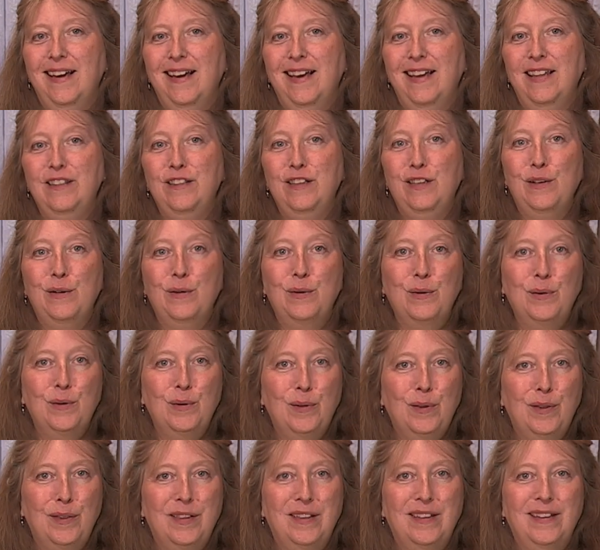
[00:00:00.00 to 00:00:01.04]
and the
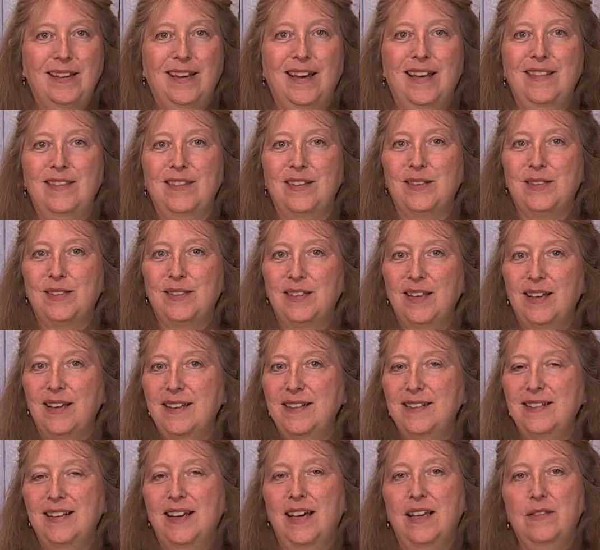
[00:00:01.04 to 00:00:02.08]
earth and the
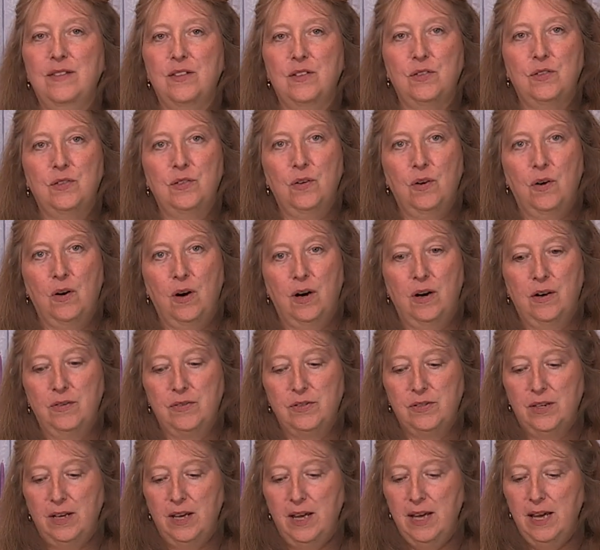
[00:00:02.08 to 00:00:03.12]
sun and the
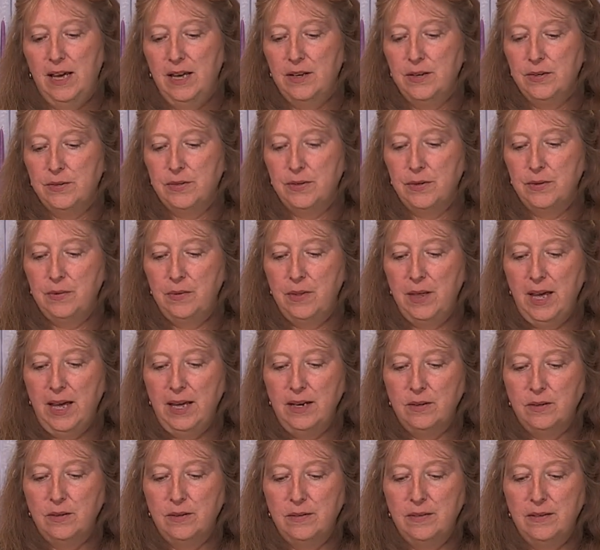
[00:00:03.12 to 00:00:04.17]
stars. So
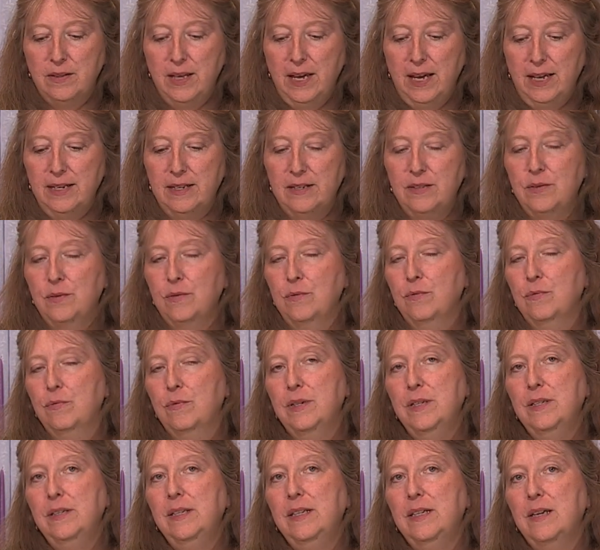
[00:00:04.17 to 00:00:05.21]
that is a
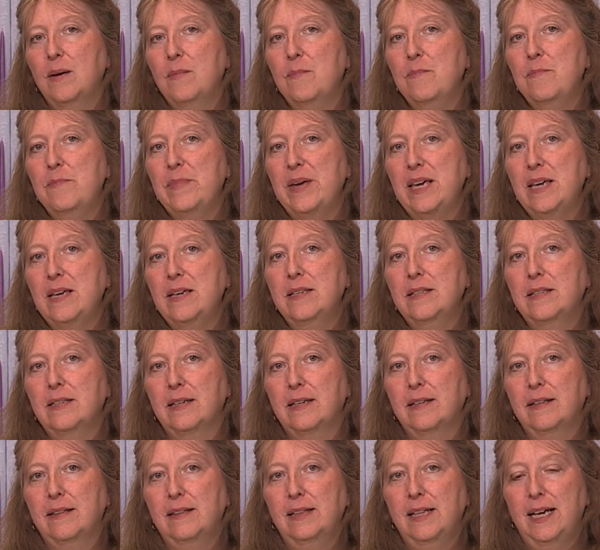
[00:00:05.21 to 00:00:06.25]
really
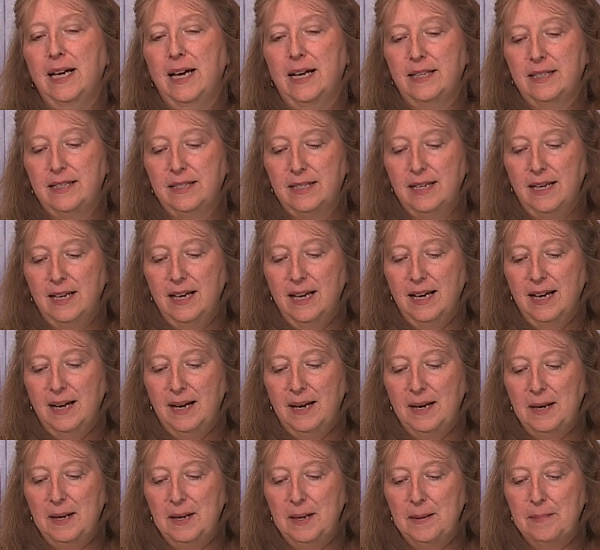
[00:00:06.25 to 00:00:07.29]
amazing class.
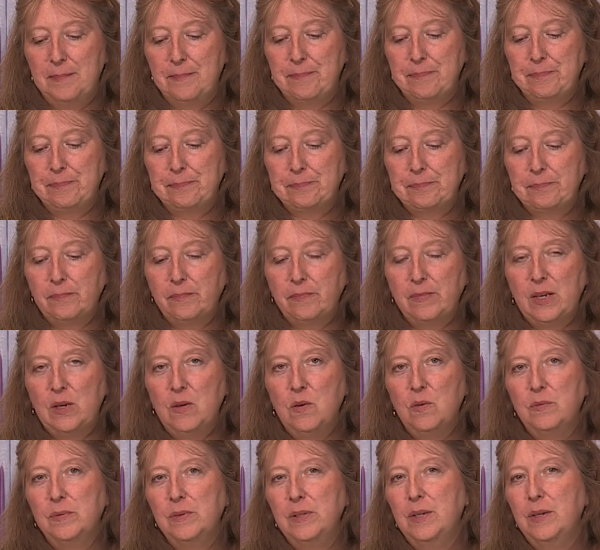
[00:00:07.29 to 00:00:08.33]

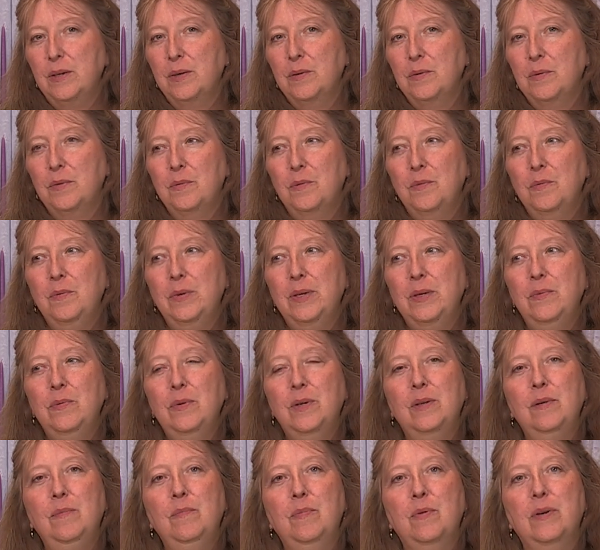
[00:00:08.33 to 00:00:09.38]
You know, we
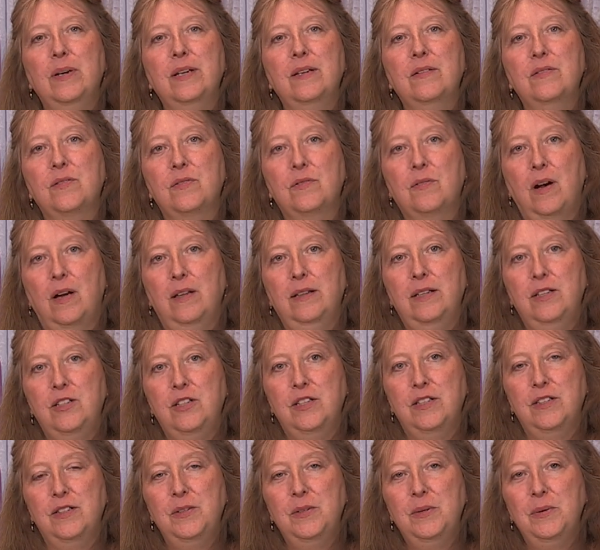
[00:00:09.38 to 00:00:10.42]
will bring
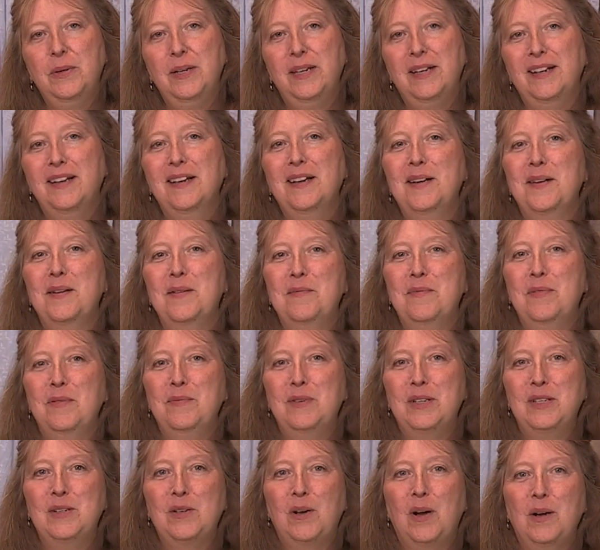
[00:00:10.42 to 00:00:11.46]
astrology into it. When
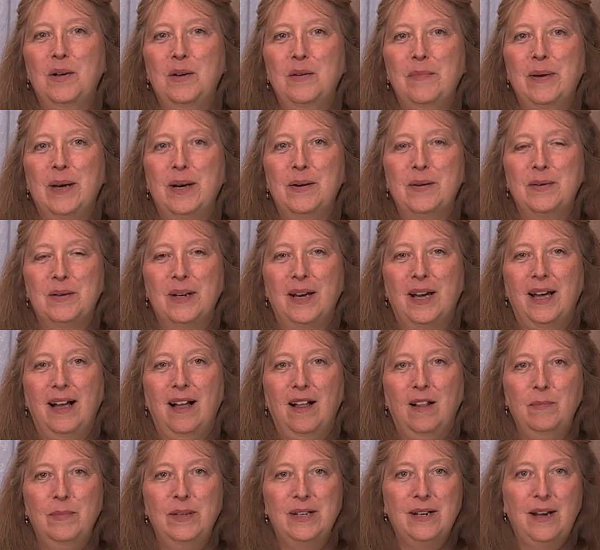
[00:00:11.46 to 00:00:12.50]
we talk about
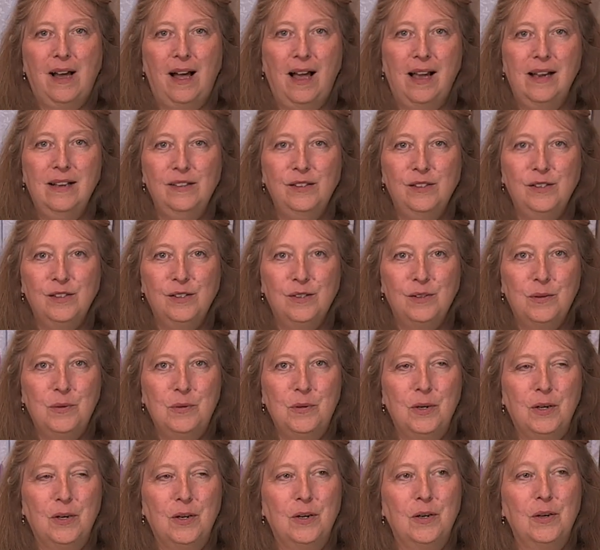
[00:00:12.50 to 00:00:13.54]
Albin Eiler
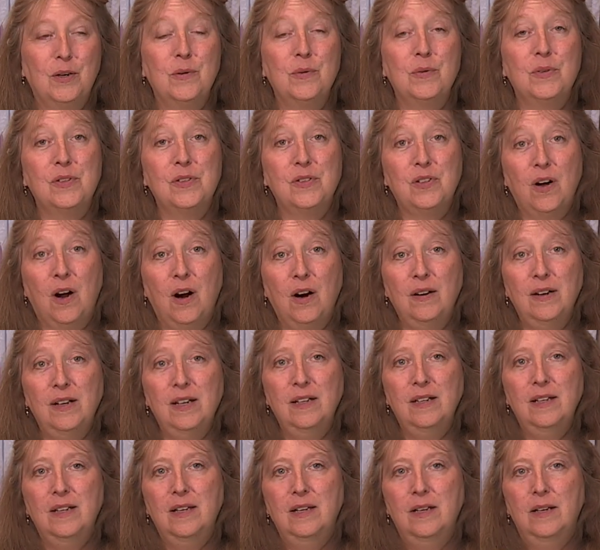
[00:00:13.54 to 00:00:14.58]
or
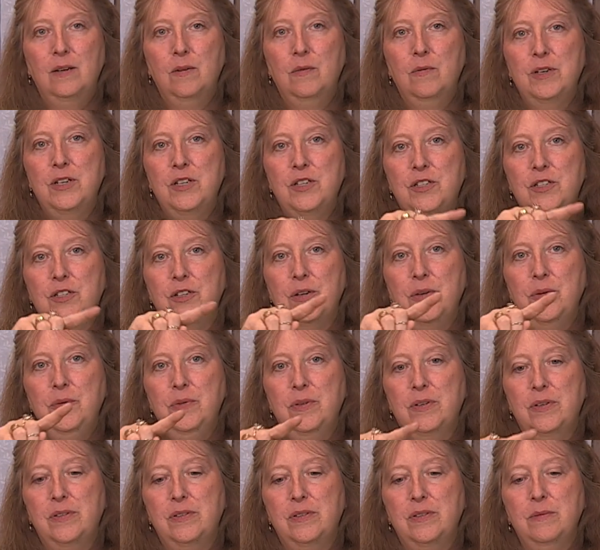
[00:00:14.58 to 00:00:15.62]
Ostara, we show
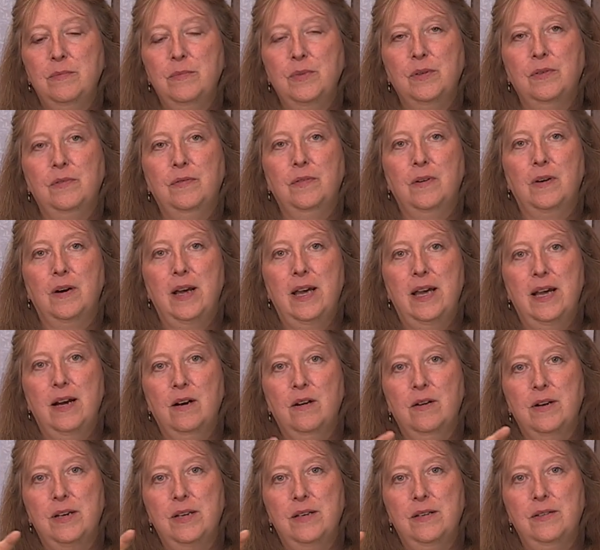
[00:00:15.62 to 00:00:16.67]
the symbol for
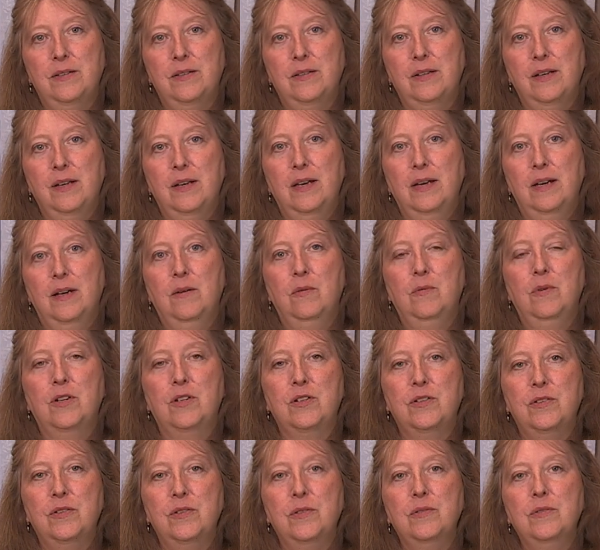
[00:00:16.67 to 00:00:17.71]
Aries,
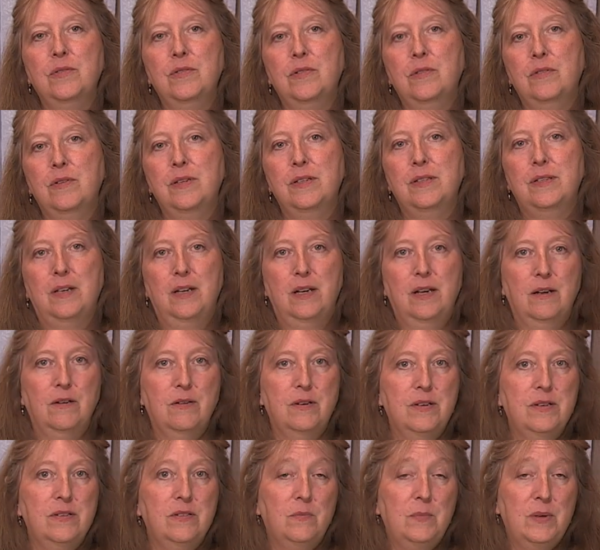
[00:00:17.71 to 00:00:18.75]
which 0 degrees
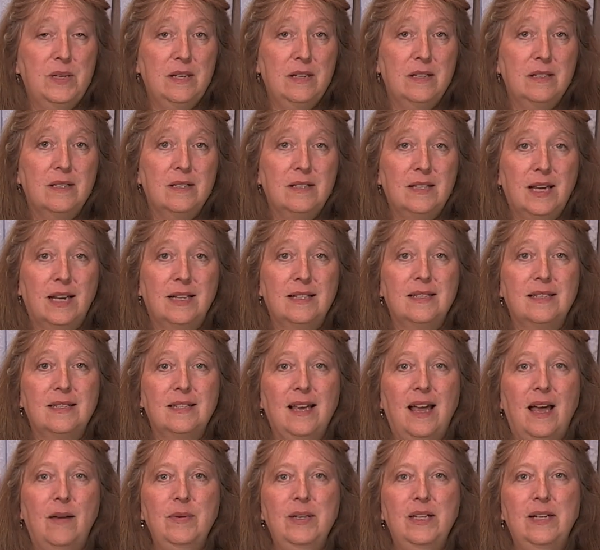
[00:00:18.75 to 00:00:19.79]
Aries begins that
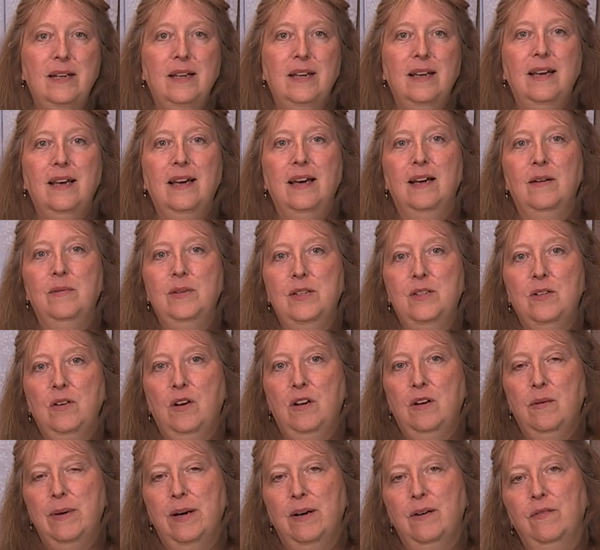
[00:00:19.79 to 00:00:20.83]
Sabbat, and we
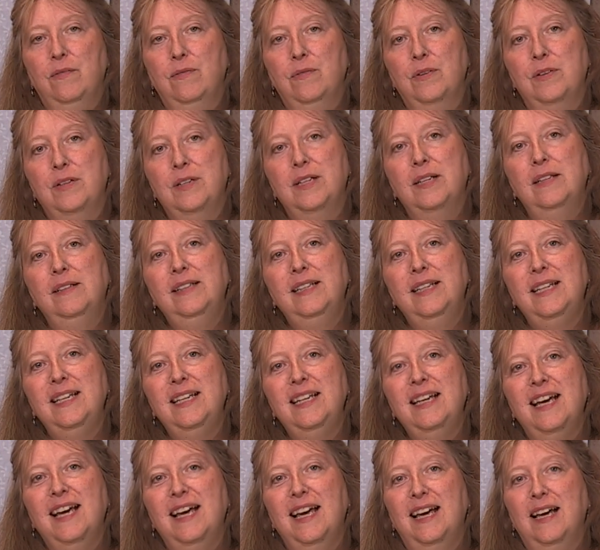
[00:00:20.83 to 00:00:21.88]
talk about
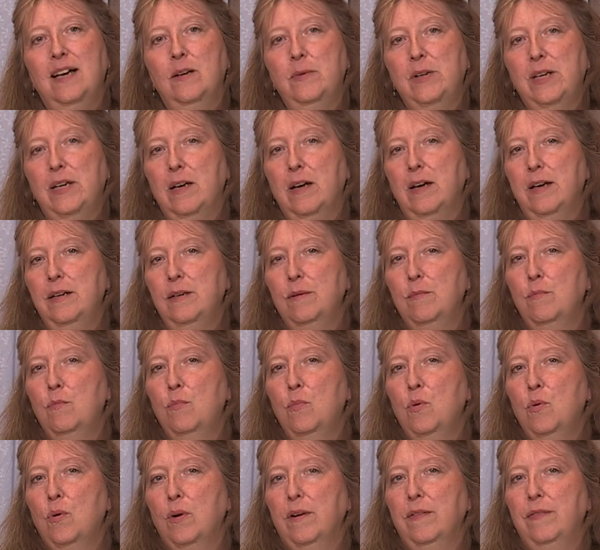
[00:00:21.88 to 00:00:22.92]
fertility, and we kind of
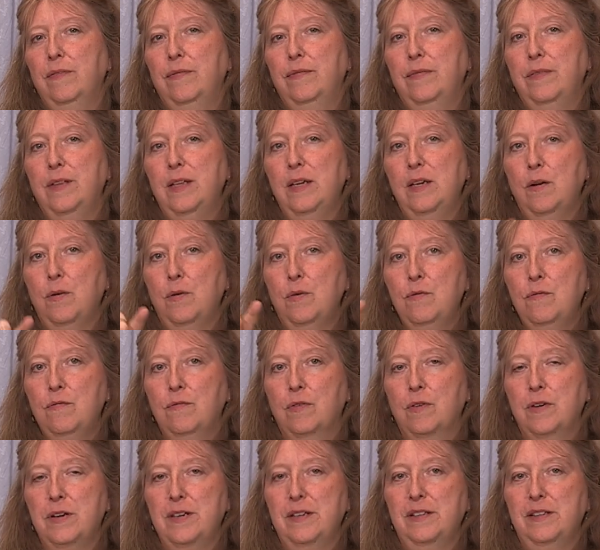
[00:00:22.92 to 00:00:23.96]
morph the
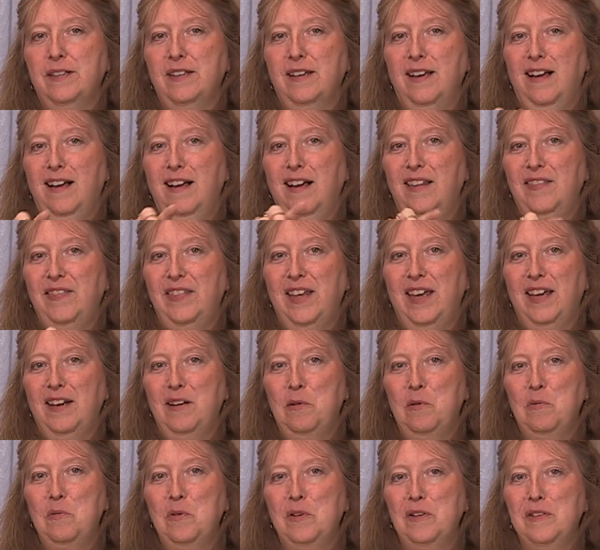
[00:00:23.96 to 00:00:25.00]
ovaries on that
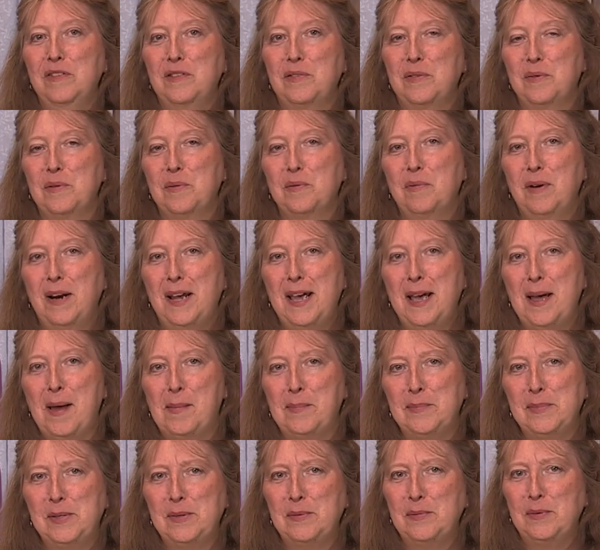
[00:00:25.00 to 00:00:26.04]
horns of the
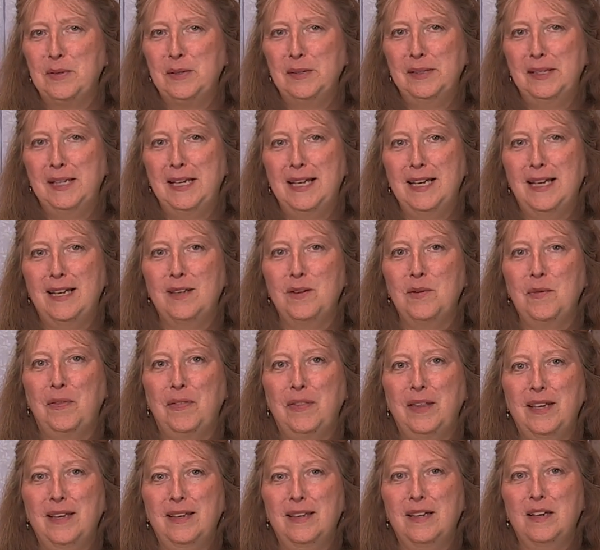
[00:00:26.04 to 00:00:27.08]
ram to really get you
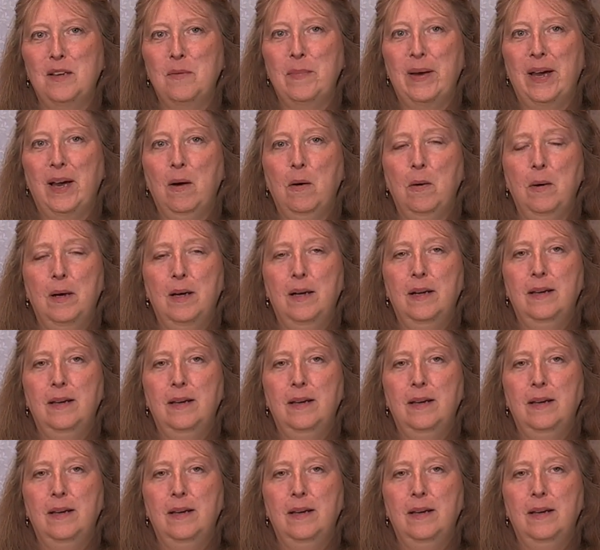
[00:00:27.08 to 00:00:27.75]
thinking about